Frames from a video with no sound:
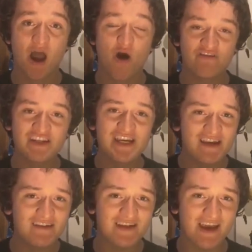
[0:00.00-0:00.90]
However, the
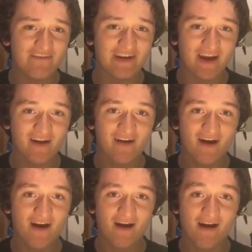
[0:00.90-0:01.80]
interior
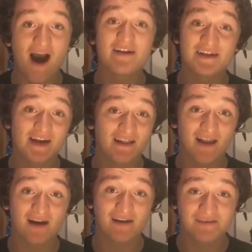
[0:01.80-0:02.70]
I didn't
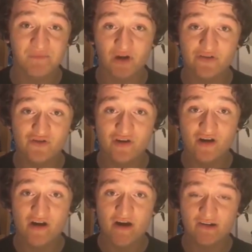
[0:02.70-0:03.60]
like as much.
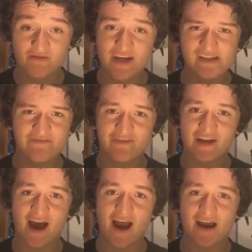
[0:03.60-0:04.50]
The reason for
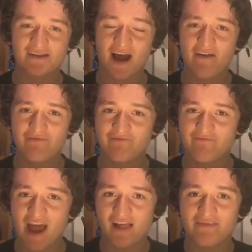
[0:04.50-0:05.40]
that is that I
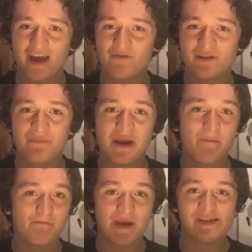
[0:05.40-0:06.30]
felt that it was a
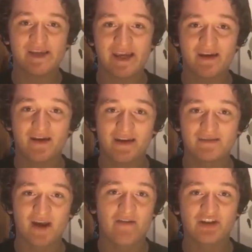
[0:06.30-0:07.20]
bit busy
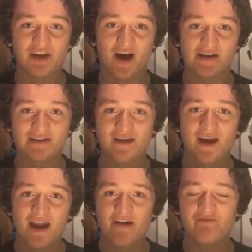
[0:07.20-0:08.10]
inside the TARDIS.
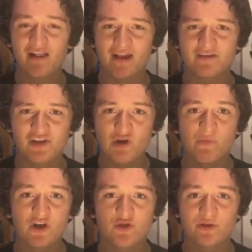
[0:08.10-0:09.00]
It felt like too
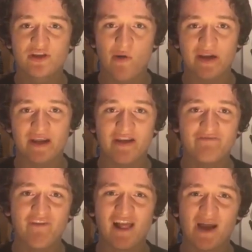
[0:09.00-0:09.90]
much was going in.
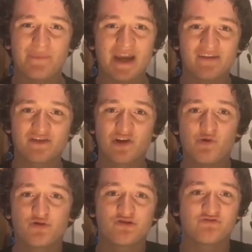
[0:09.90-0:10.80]
It felt a bit
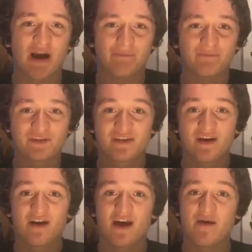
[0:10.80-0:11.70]
too cramped,
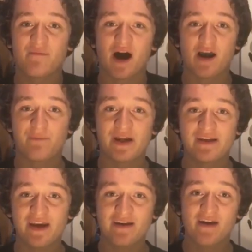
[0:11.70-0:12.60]
in my
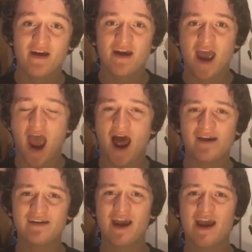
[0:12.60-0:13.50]
opinion.
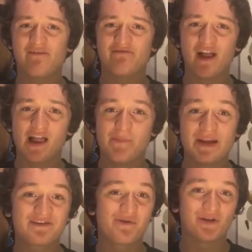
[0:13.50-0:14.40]
And yeah, it felt a
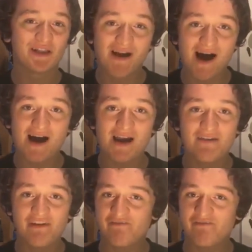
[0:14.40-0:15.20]
bit too alive.